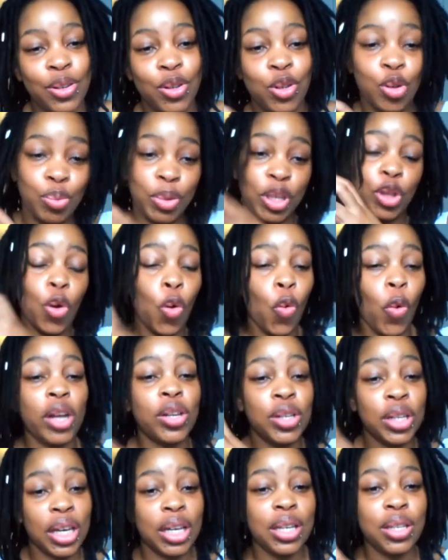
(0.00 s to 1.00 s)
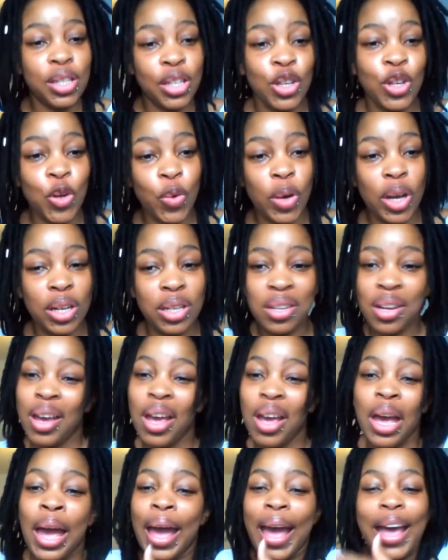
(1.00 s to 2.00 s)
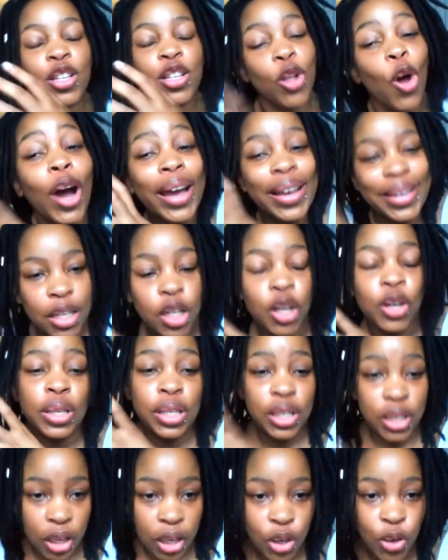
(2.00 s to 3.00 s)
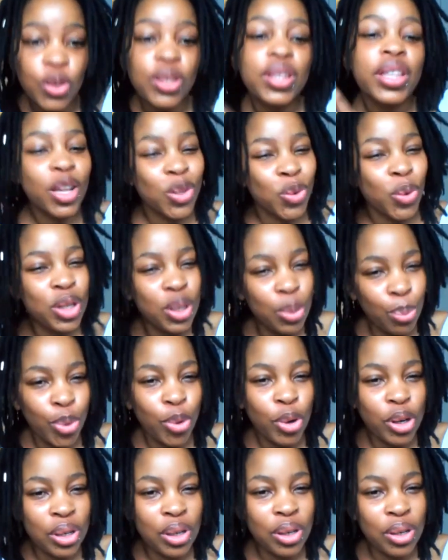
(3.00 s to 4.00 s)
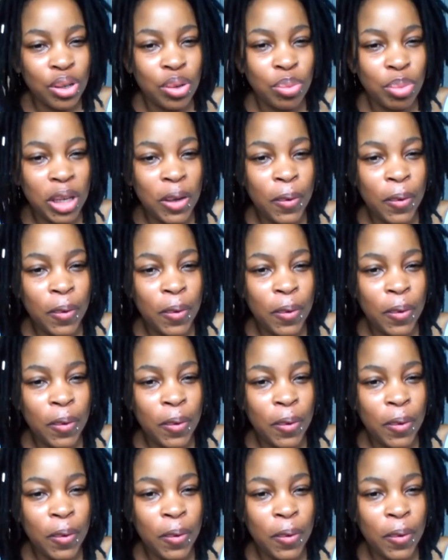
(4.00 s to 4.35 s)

to be the one to continue it, as long as it continues, that's what's important to me.